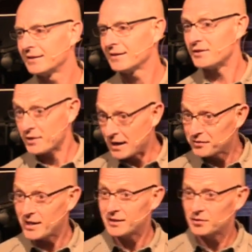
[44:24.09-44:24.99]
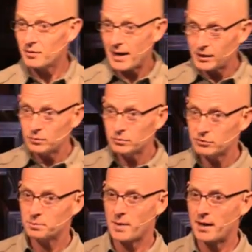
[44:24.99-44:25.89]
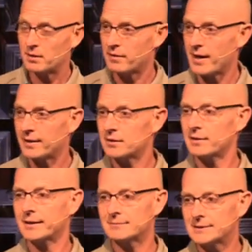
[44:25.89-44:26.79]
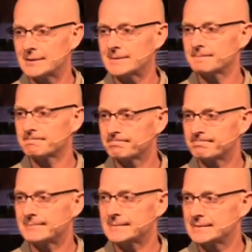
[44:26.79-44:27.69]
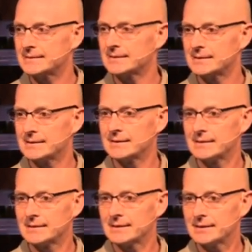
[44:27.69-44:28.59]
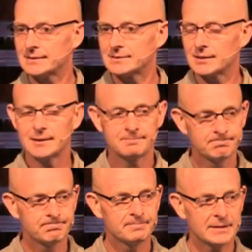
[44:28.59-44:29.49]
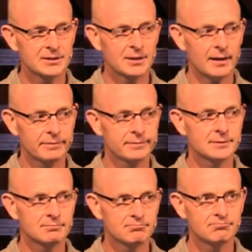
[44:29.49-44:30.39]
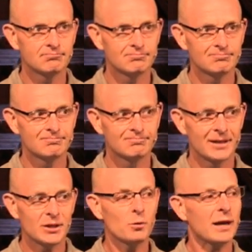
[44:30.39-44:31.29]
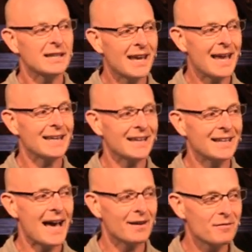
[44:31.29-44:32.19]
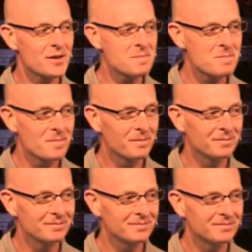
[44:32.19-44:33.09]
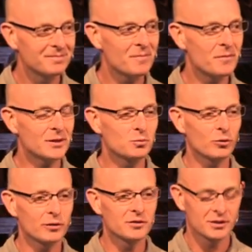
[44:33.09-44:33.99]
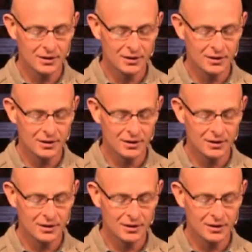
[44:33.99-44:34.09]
And then I'll say, so how do you want to respond to that? They're like, well, that's, uh, that's tough. And you know what I can't get out of them? These words.